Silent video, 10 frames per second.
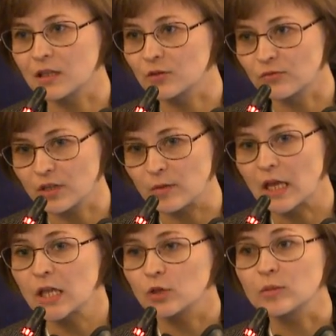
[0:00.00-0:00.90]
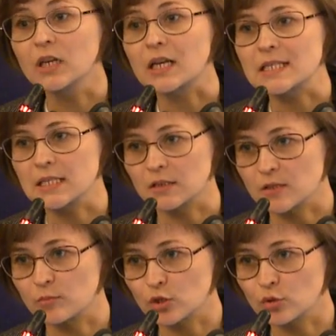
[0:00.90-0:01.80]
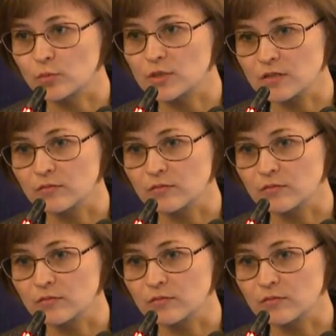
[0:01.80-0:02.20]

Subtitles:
out of this pilot